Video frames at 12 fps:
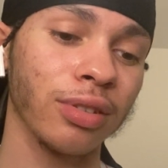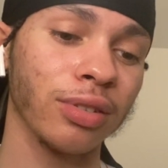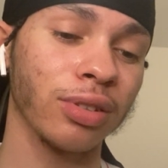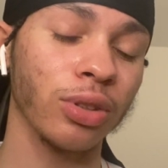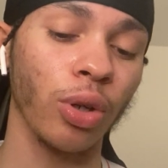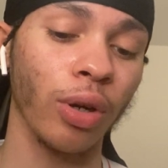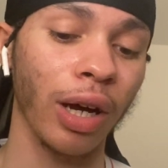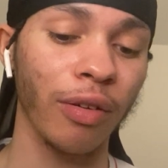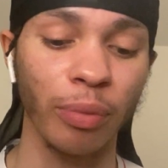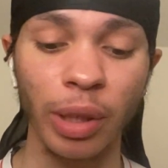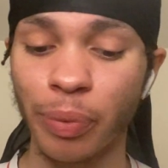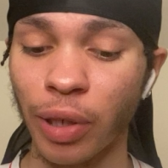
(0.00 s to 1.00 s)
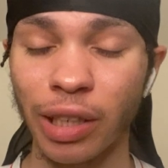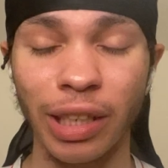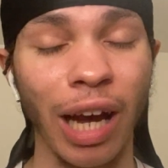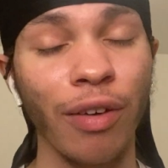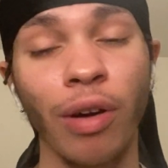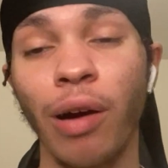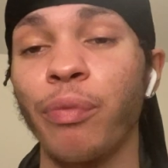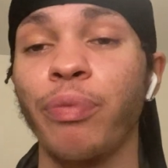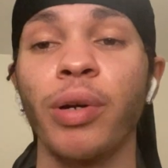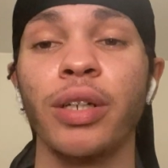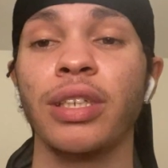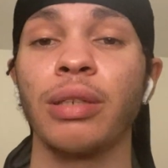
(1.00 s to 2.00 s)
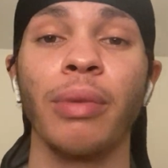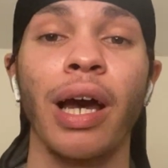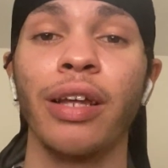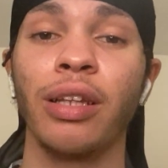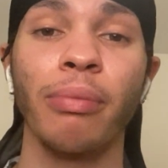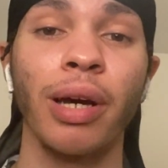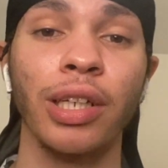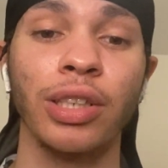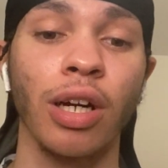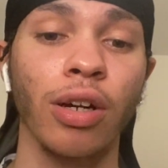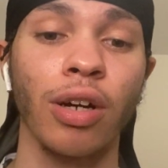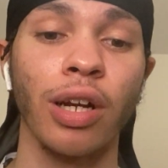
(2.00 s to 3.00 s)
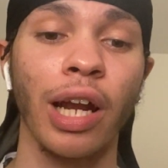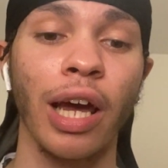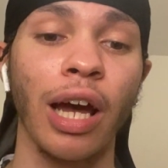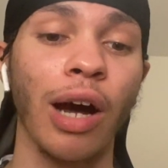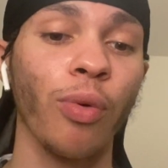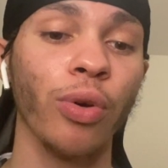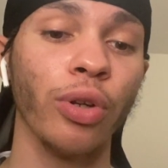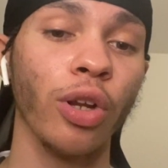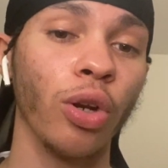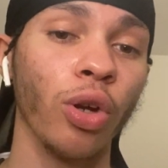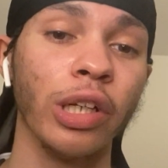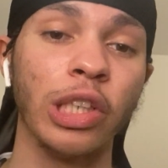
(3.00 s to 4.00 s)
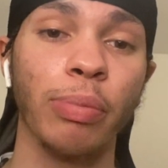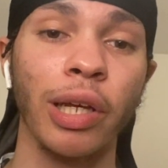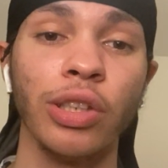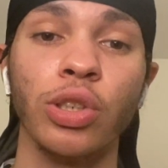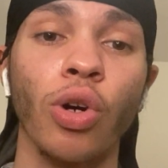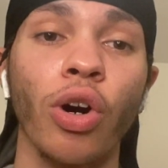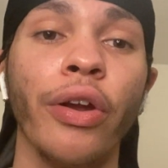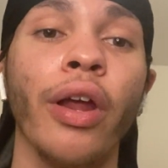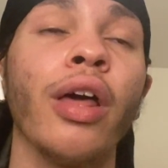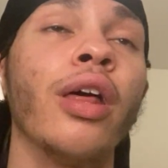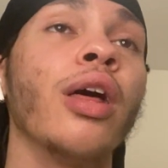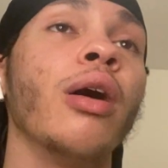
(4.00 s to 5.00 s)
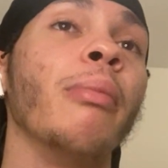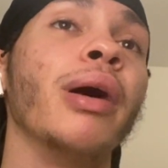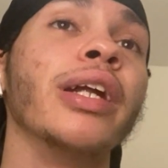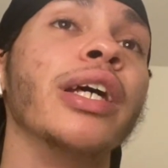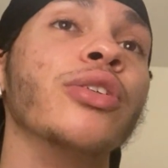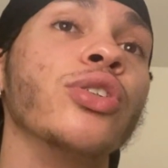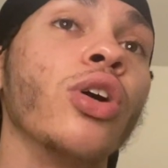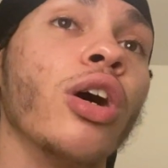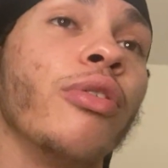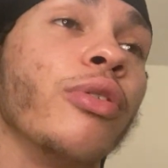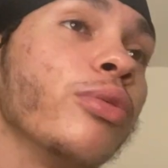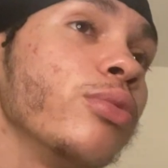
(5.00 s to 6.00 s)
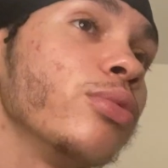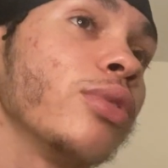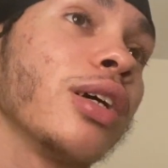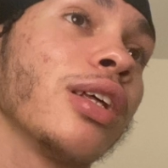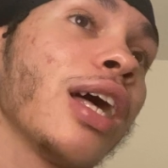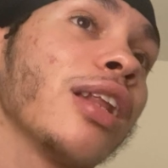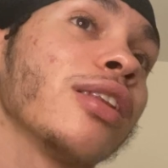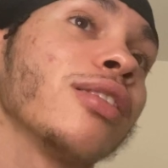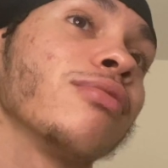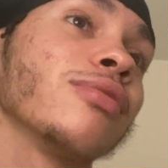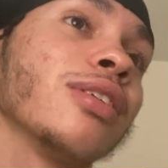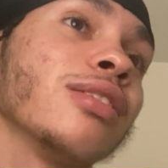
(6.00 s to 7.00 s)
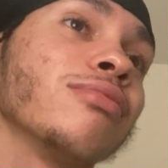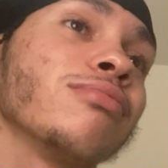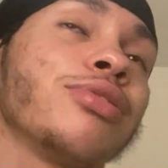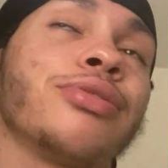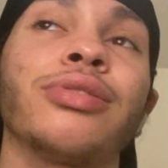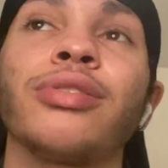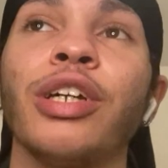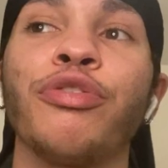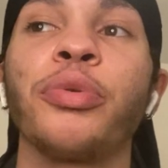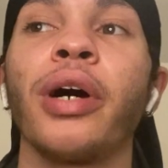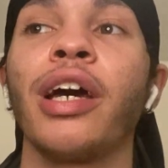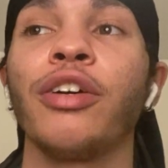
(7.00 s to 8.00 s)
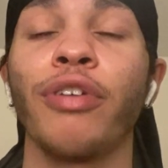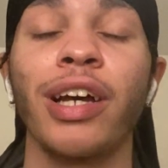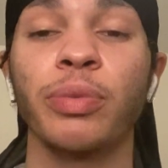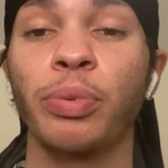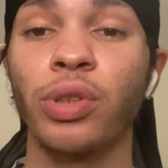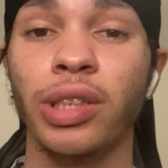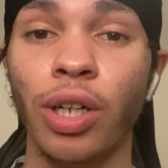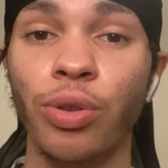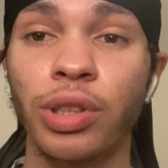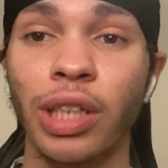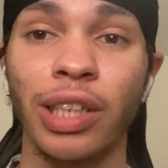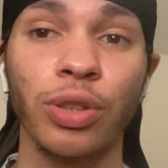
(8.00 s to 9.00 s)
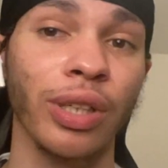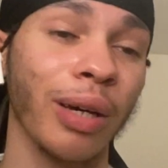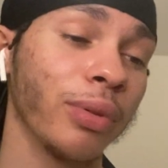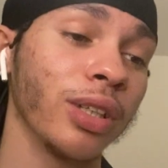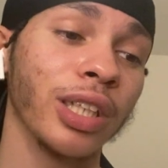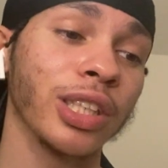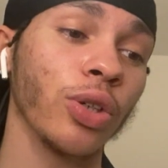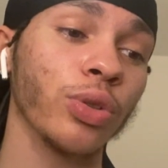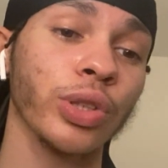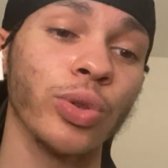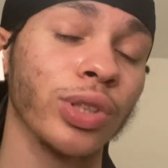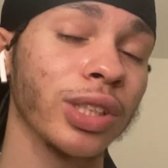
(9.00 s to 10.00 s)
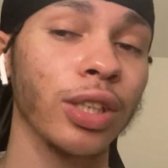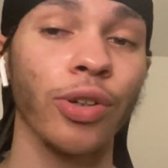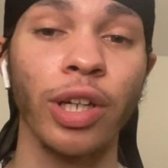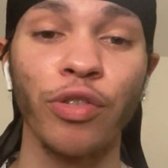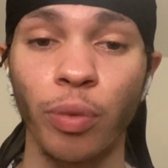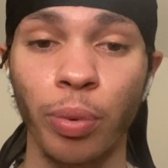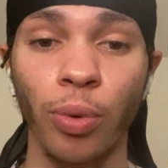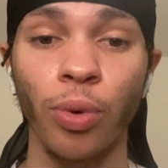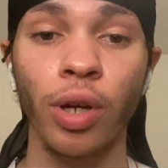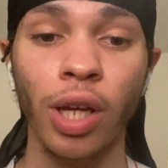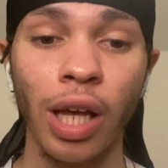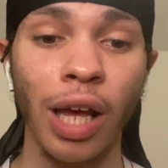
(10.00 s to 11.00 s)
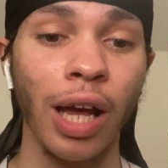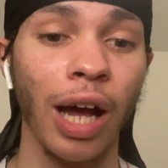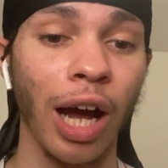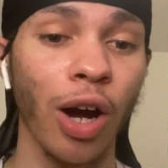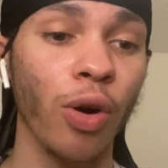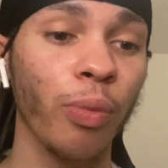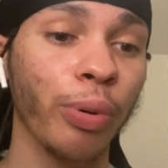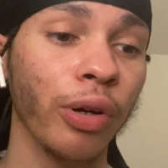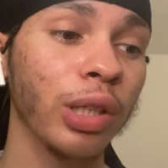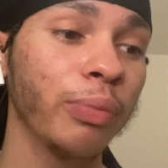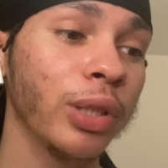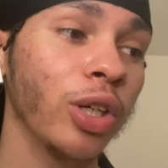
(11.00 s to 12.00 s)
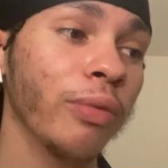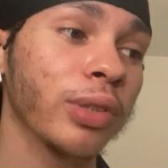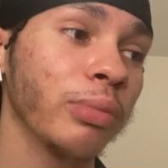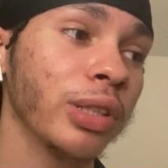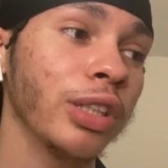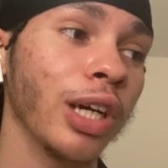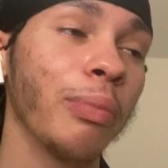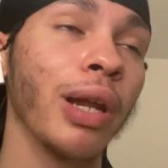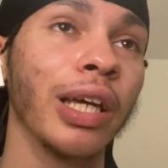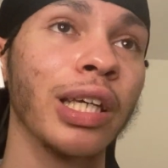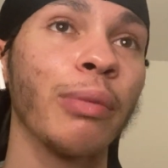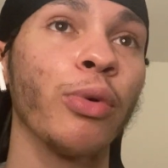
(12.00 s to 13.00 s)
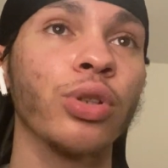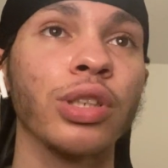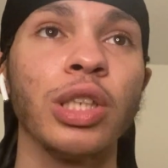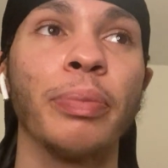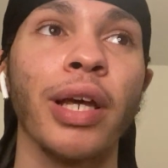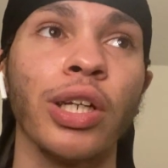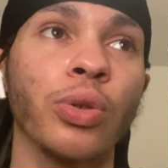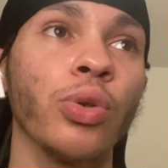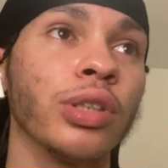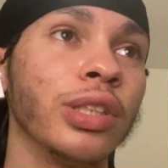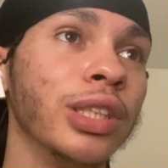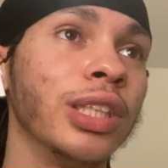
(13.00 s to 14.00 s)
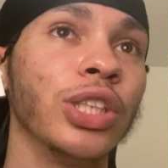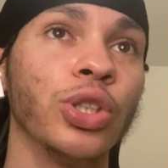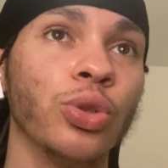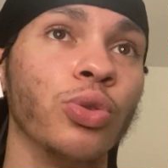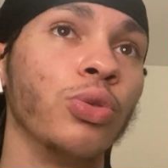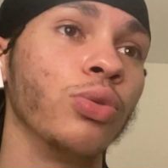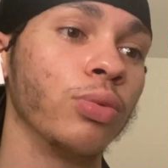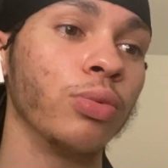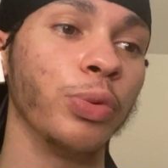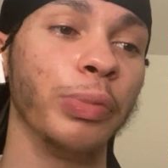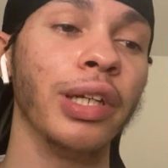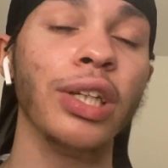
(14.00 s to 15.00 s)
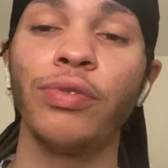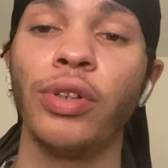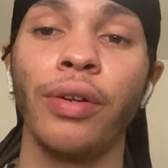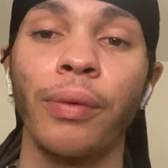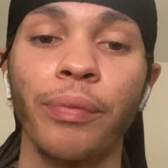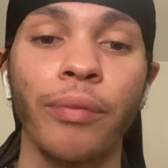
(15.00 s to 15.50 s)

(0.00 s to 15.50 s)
So I'm personally behind the manager. I can't lie. I want a lot of these players gone, but then you got to. If I supported Chelsea and this was happening at Chelsea or City or Liverpool, I'll probably be optimistic. I'd be like, yeah, most of these players causing these issues will be leaving.